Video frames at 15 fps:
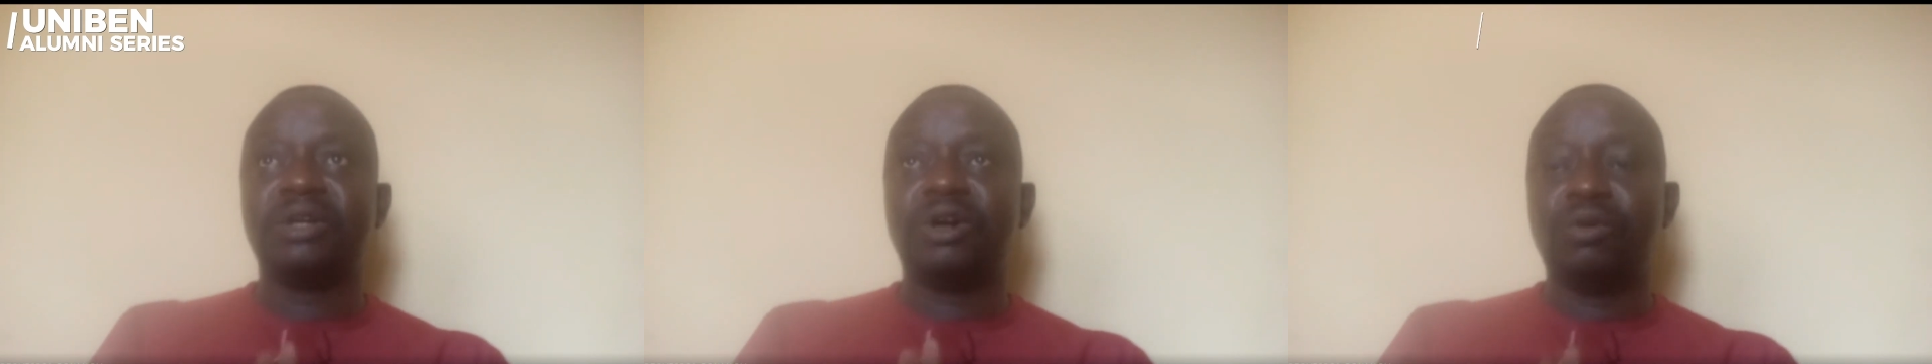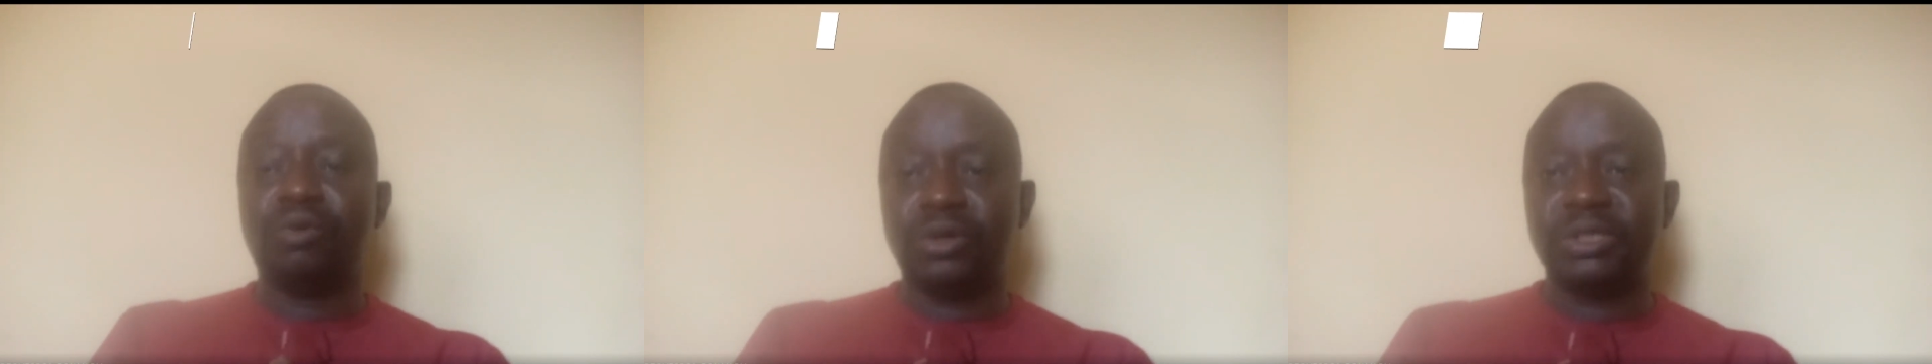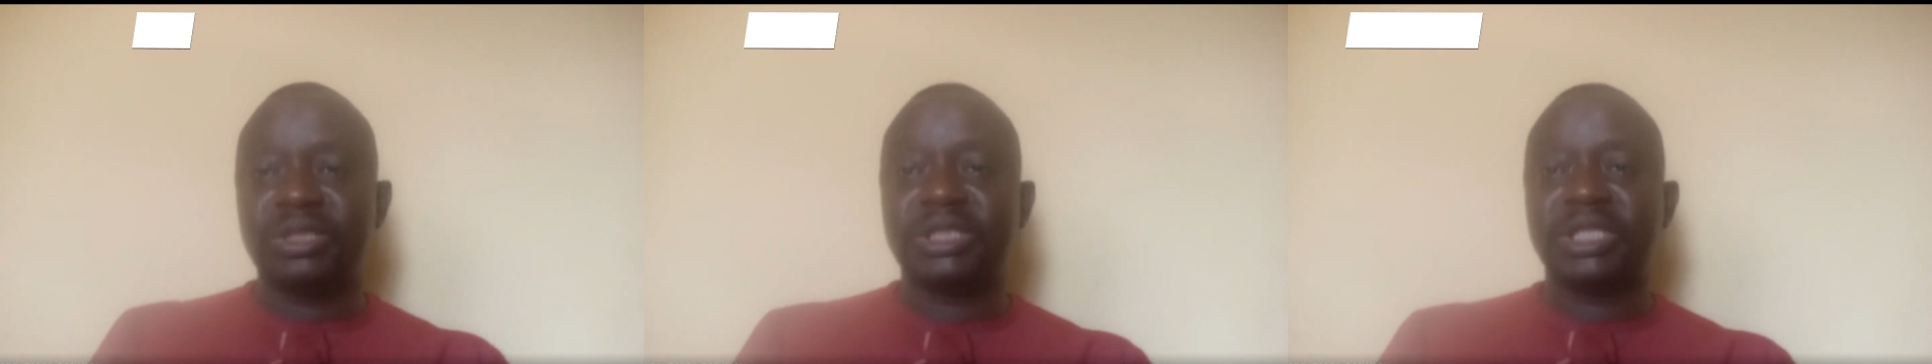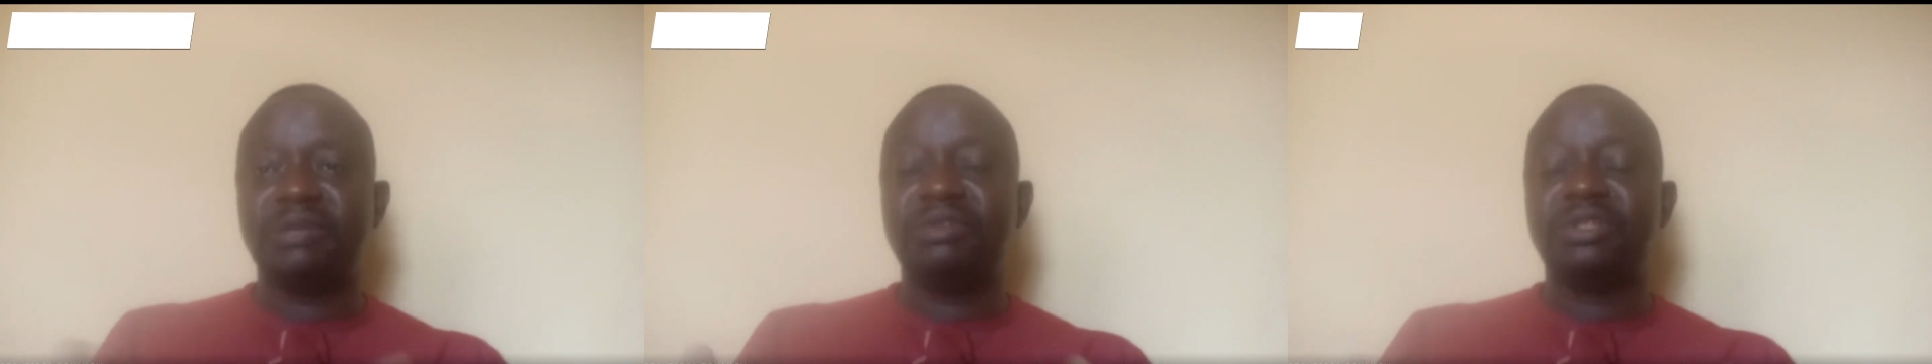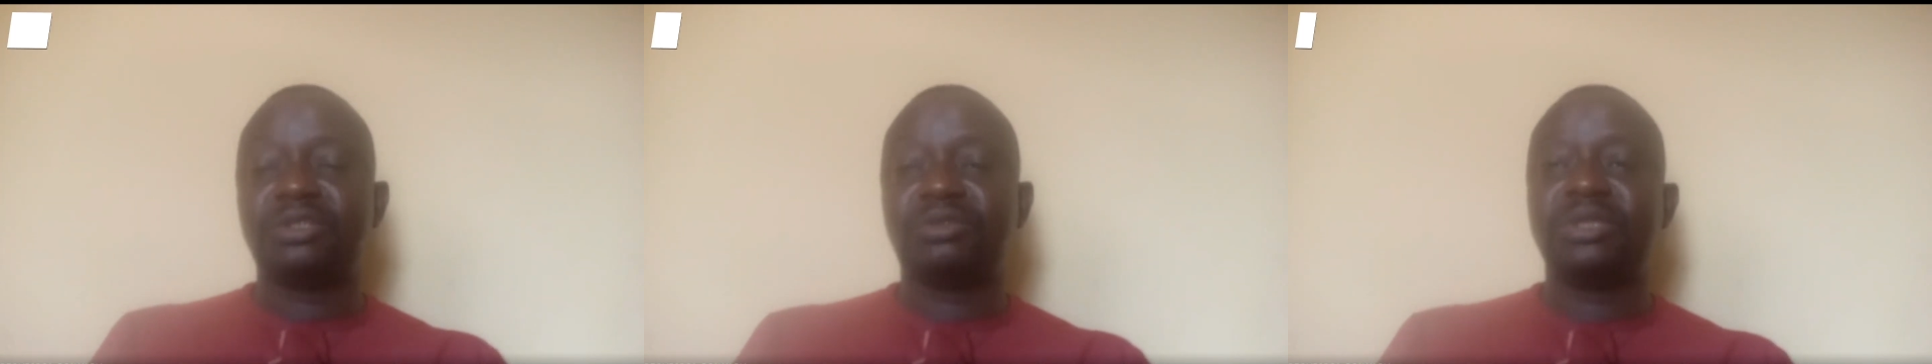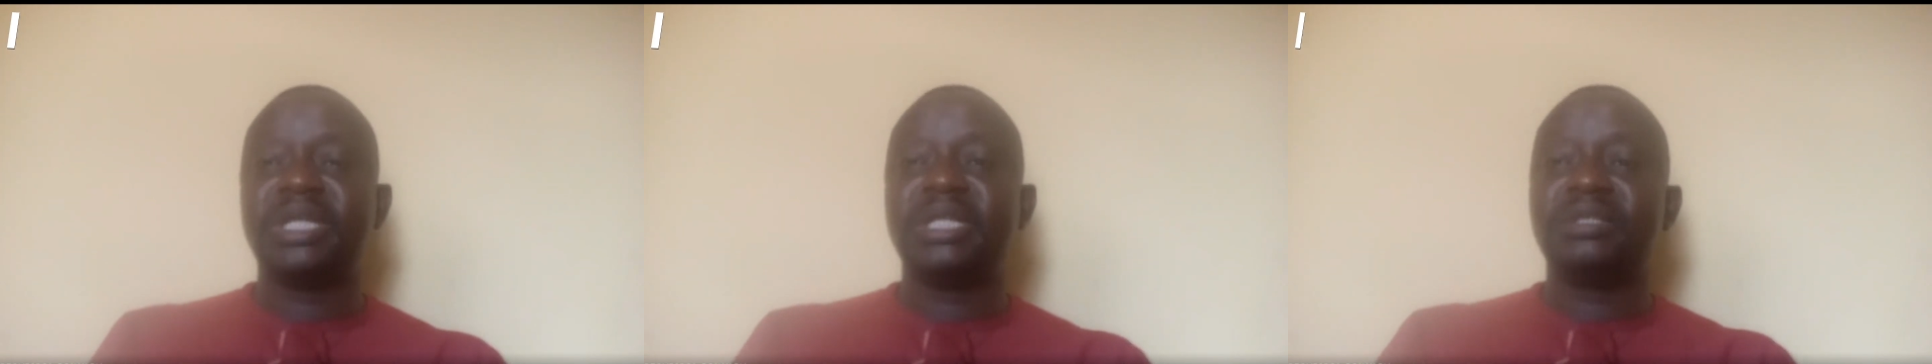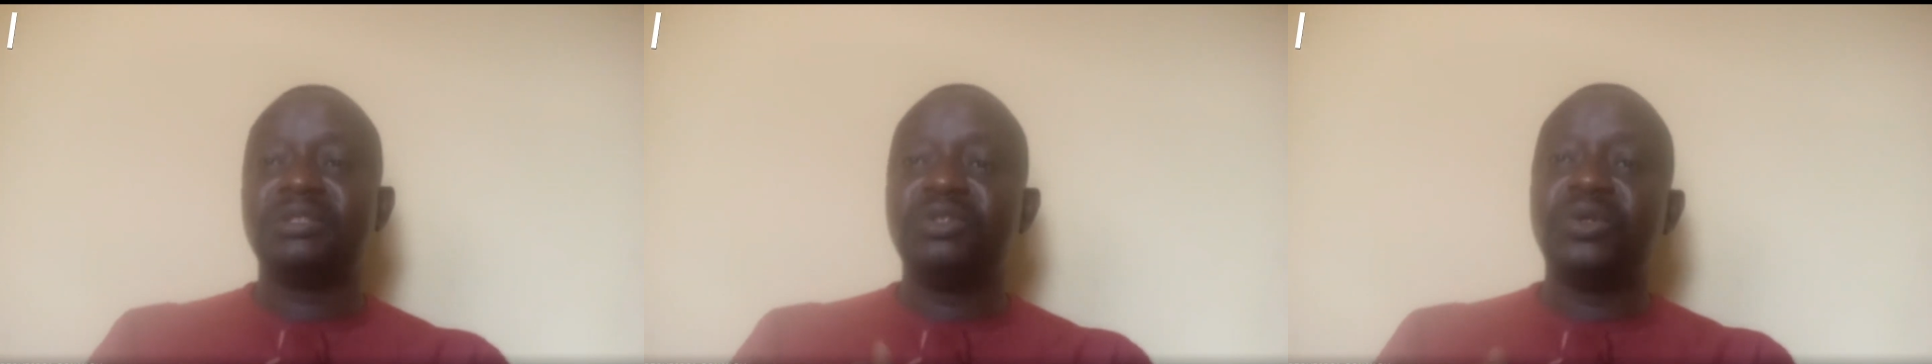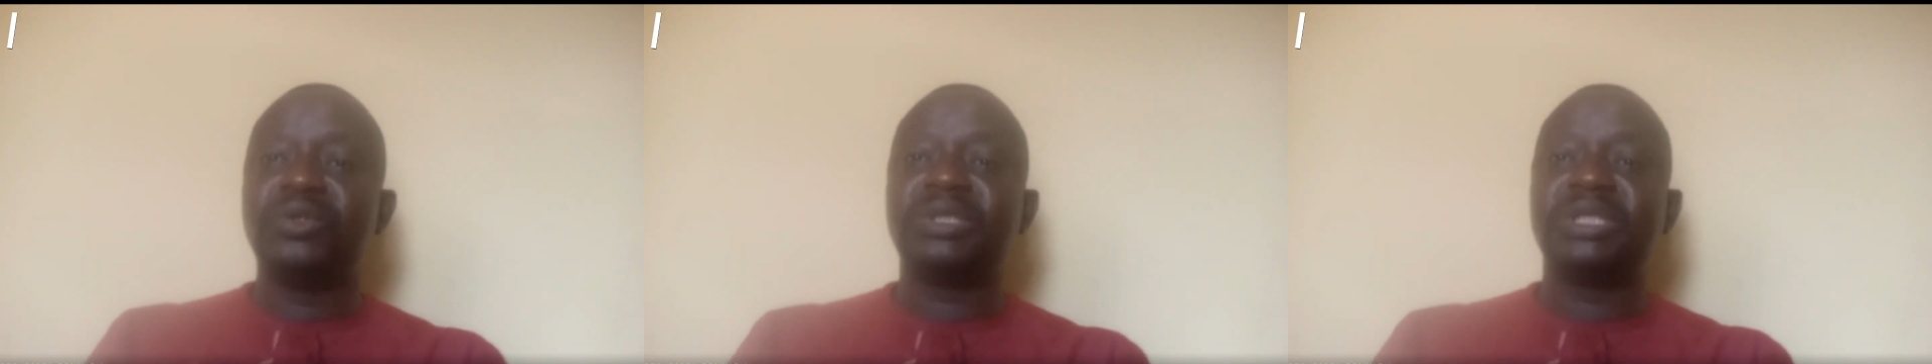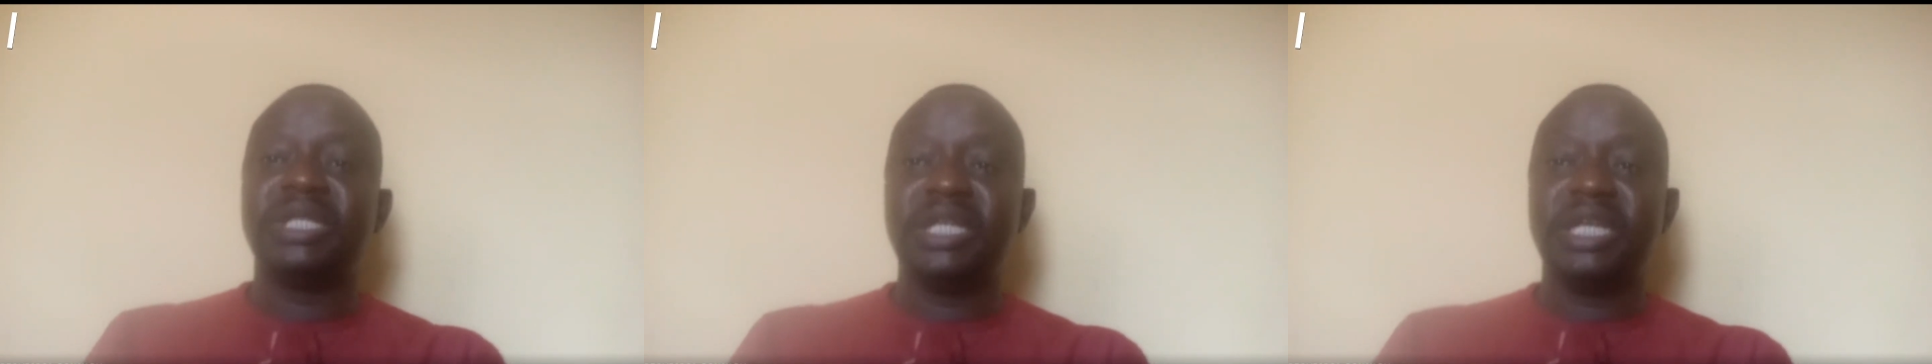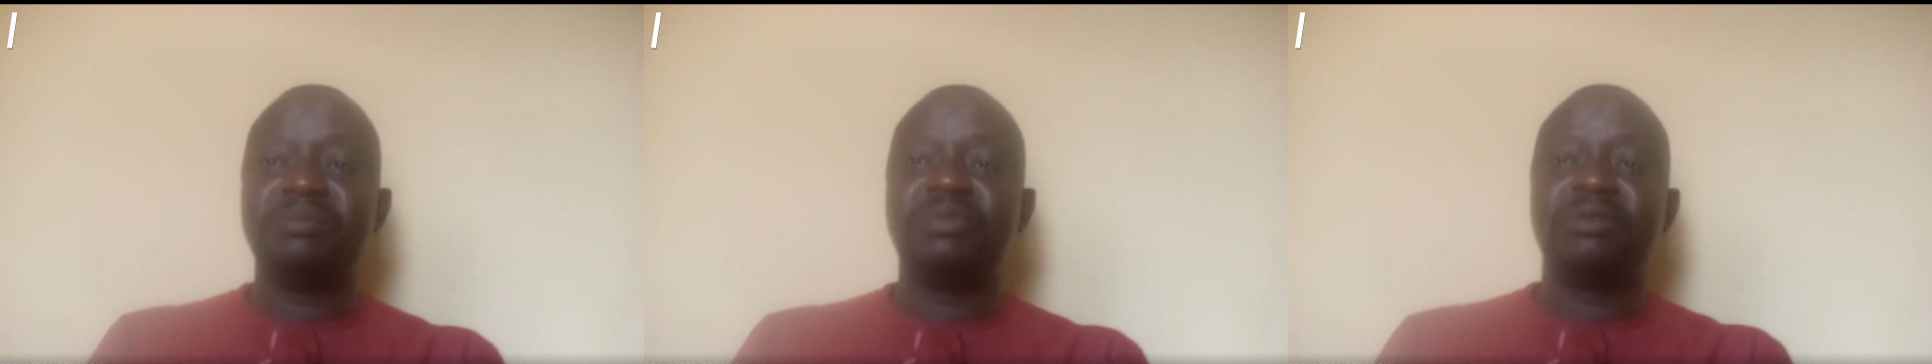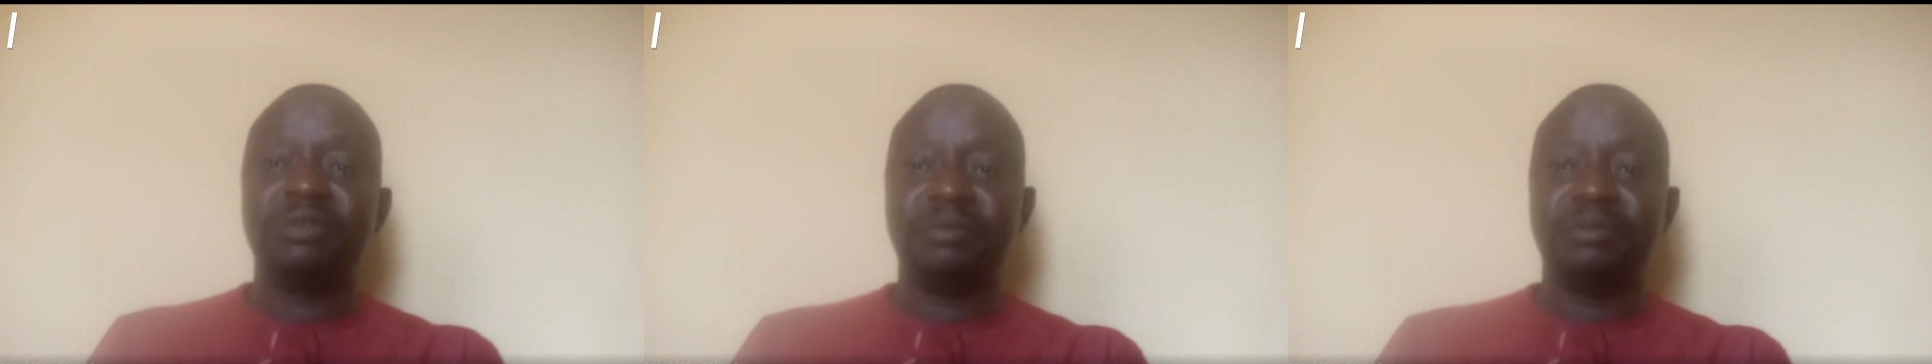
or was if the student knows the name of the